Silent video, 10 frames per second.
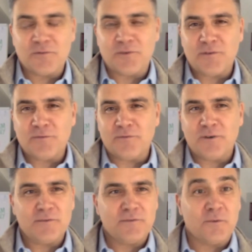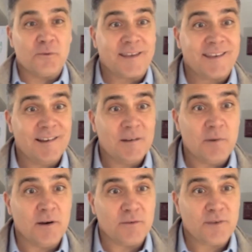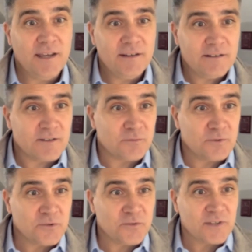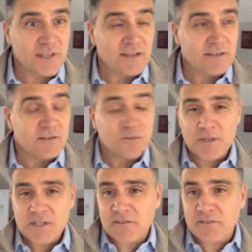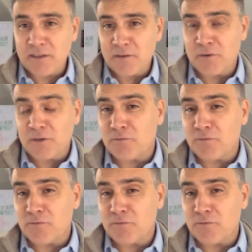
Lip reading: or the caliber of candidates we used to get, especially in South Africa.